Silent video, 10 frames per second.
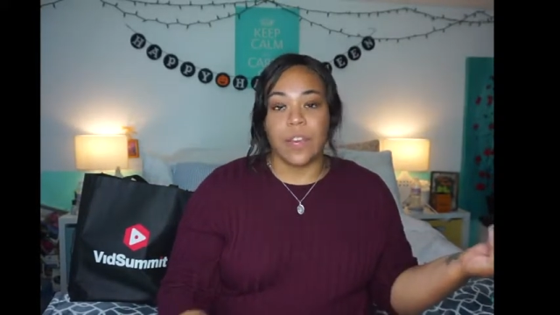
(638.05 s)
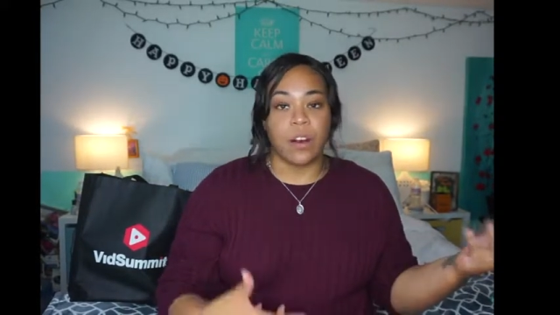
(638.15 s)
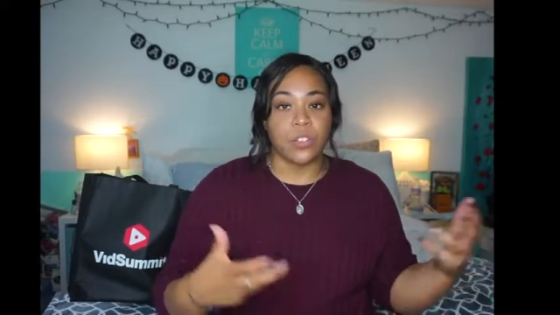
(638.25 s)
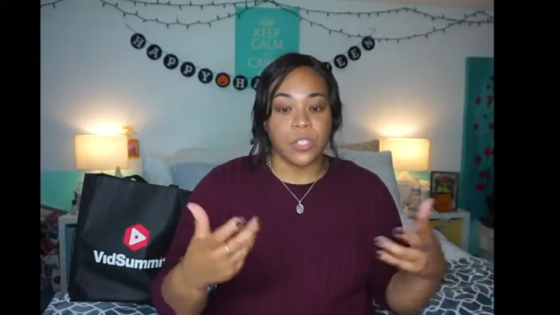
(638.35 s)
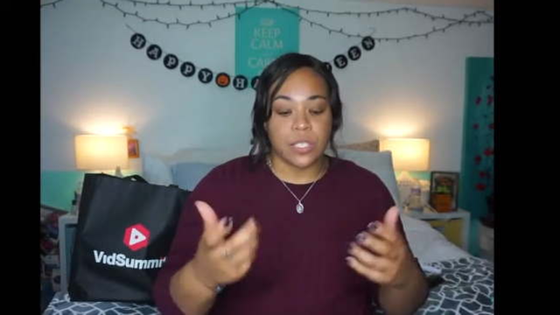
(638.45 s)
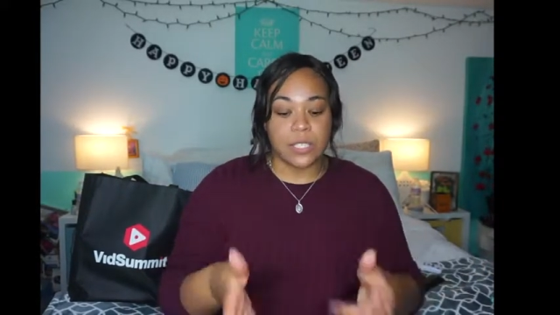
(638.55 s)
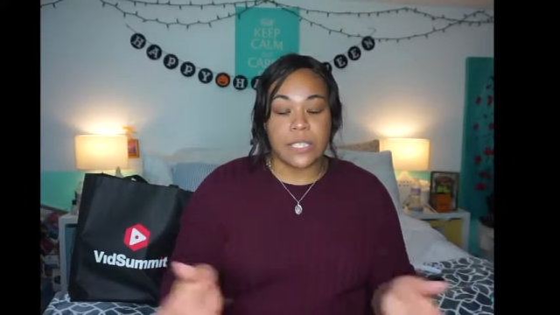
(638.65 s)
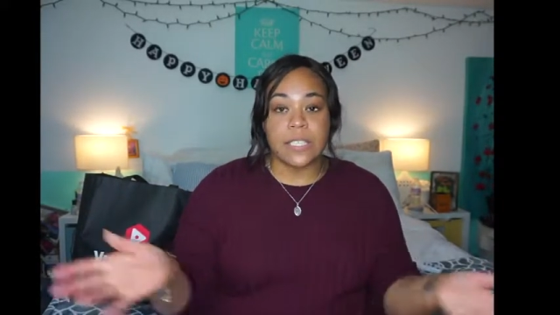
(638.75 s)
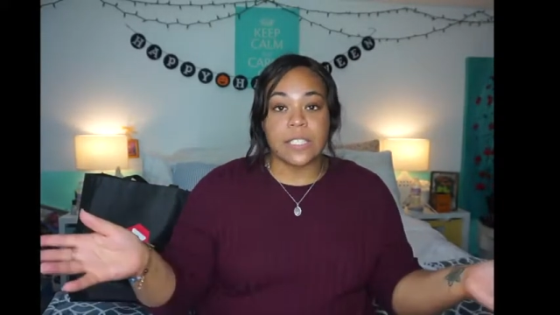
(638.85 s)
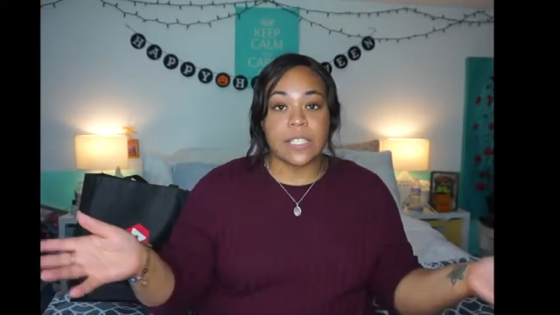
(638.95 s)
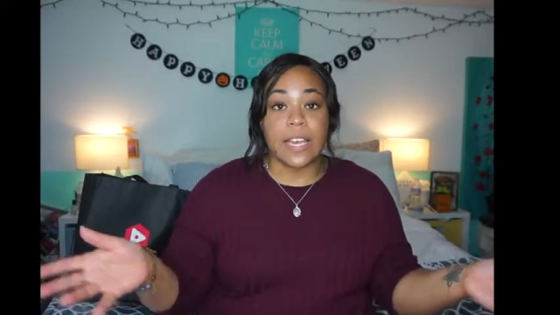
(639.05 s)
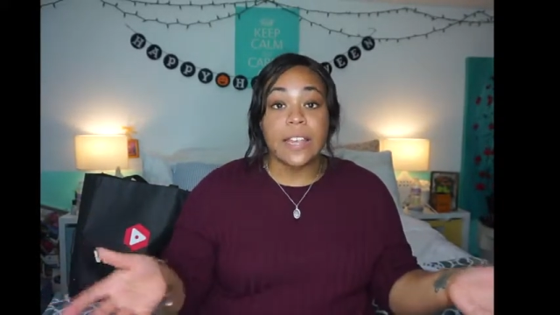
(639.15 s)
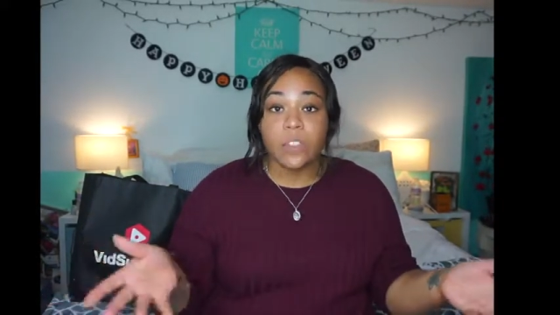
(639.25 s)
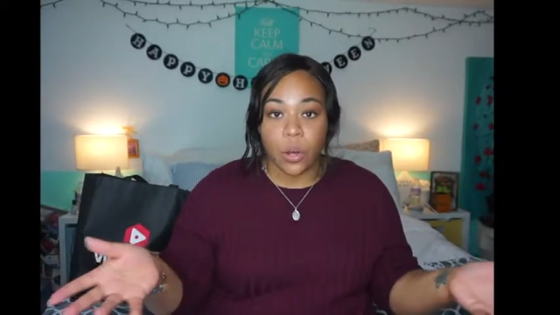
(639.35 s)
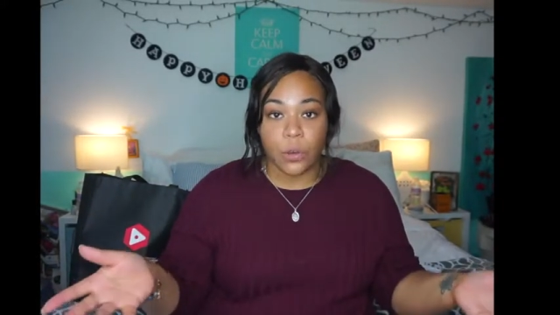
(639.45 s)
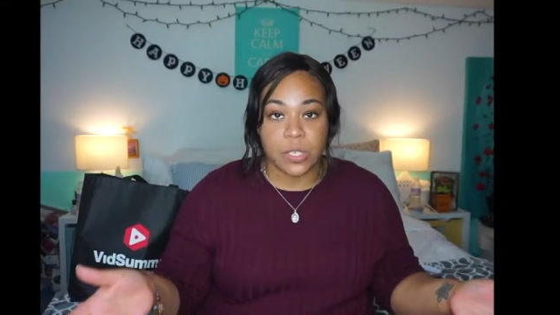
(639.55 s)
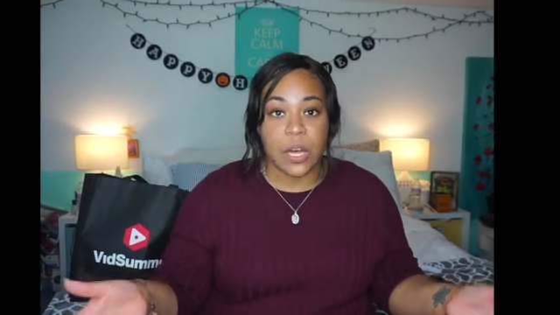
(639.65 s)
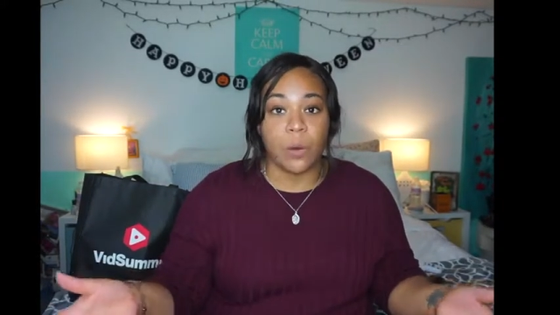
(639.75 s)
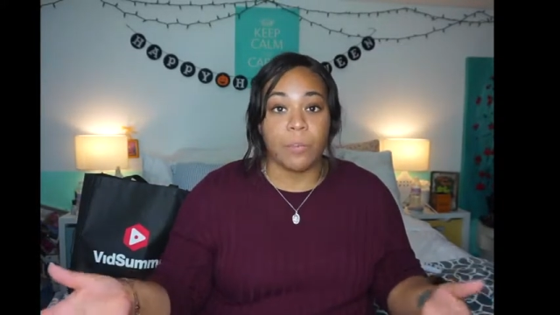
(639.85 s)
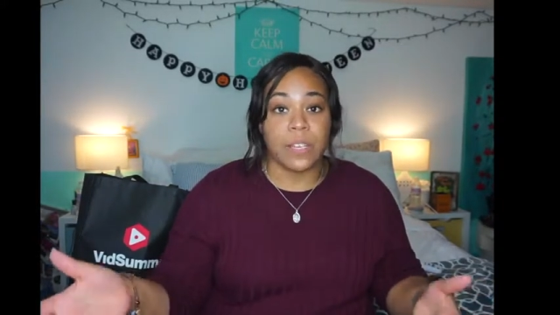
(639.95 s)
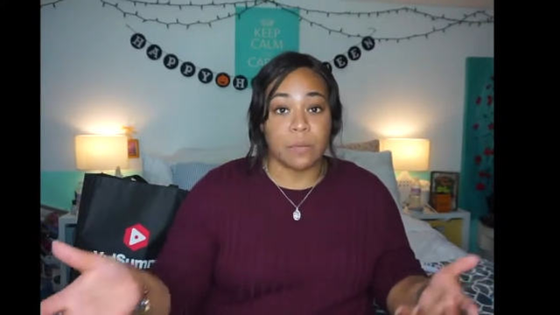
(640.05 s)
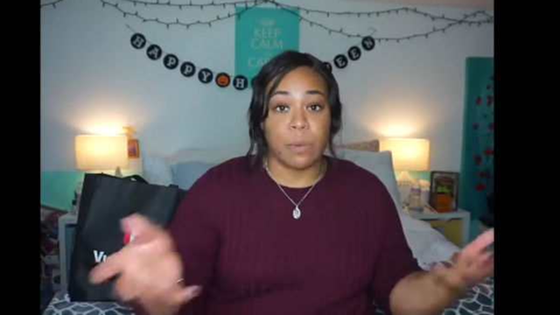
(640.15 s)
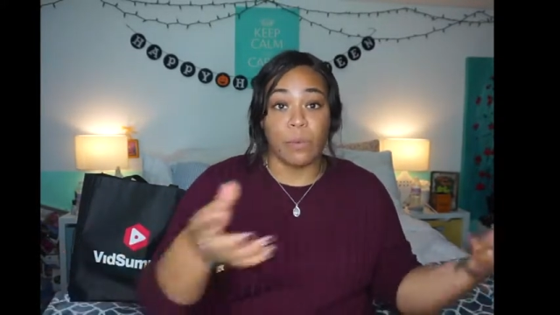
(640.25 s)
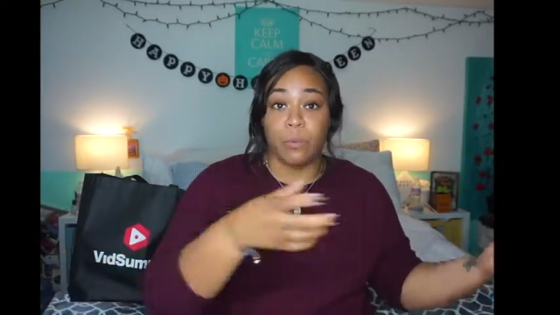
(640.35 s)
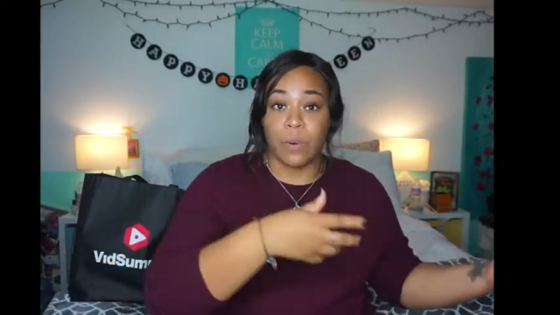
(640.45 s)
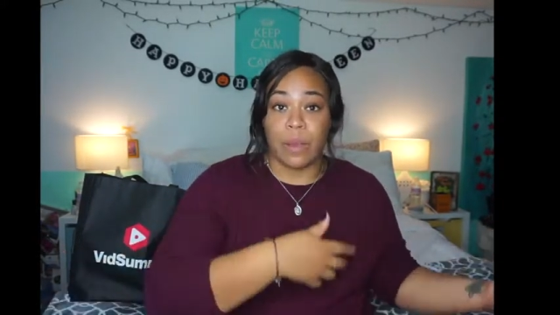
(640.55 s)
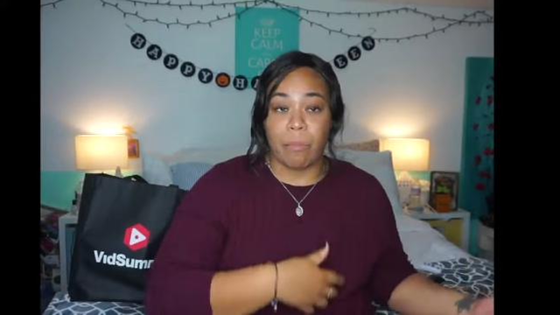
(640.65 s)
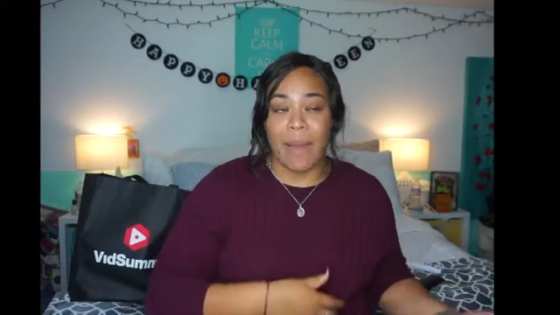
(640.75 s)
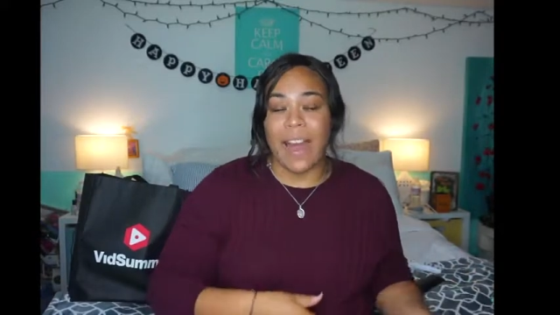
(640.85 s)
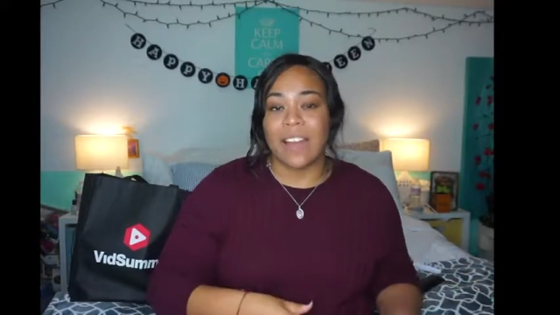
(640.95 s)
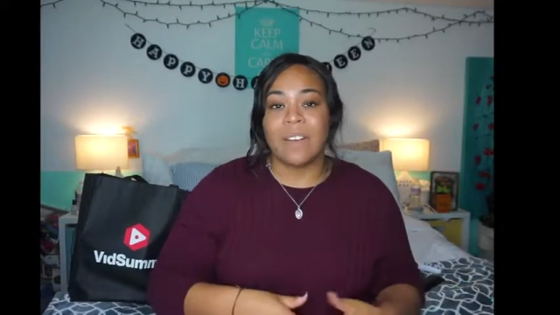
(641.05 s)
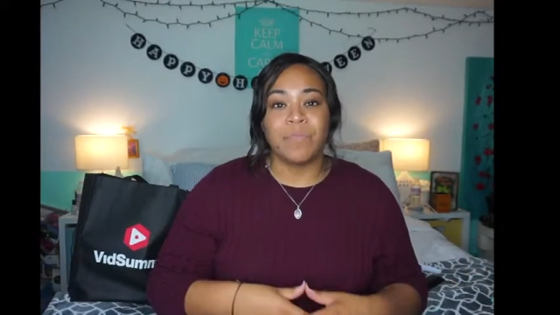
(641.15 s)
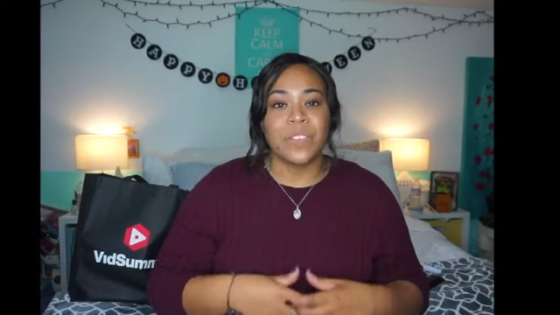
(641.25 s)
on just seats in the hotel because people would bring it back.